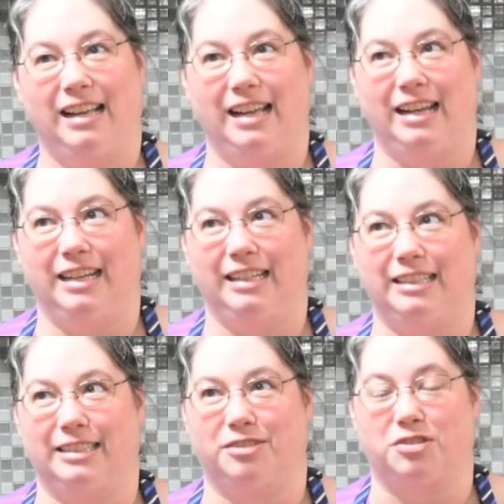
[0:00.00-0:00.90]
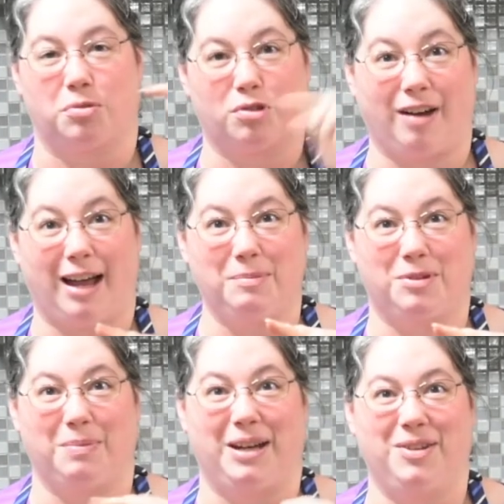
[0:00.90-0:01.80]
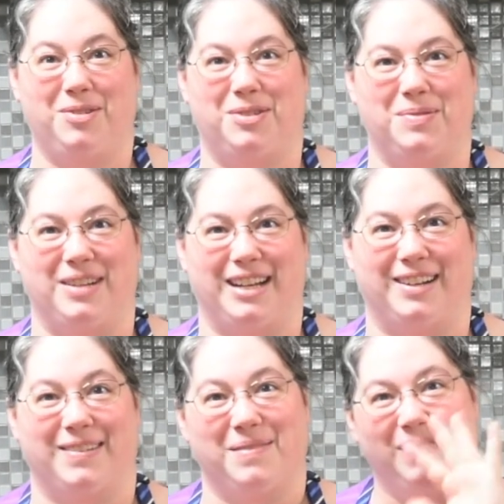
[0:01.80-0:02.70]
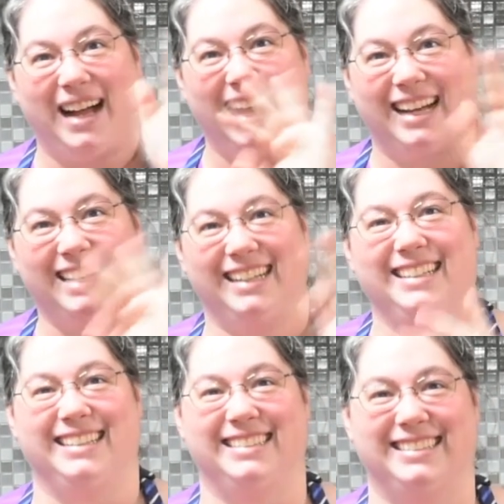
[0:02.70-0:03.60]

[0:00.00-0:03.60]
and subscribe to my YouTube channel. Bye!